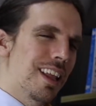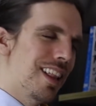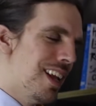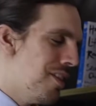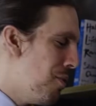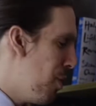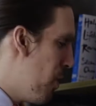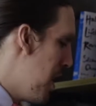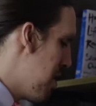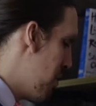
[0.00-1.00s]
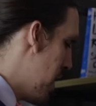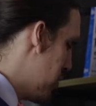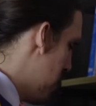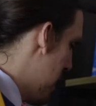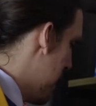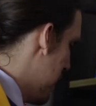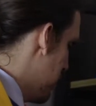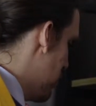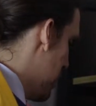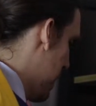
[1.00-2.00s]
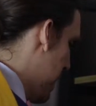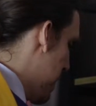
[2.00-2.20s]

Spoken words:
they don't quite scratch that itch.